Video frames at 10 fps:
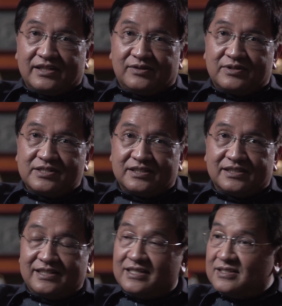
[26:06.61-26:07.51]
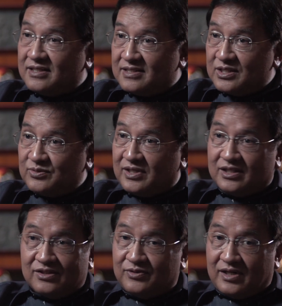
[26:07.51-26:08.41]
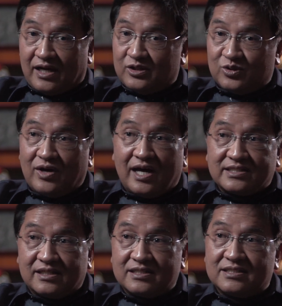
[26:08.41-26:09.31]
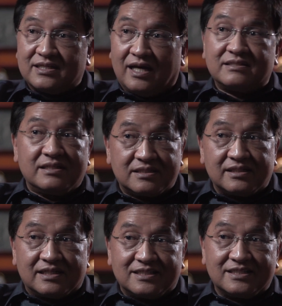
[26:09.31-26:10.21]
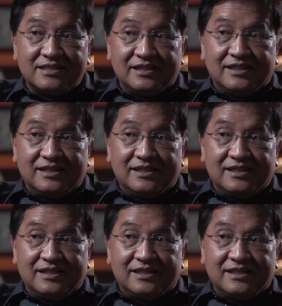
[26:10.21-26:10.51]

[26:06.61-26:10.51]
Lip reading: there were certain instances where I had to ask his assistance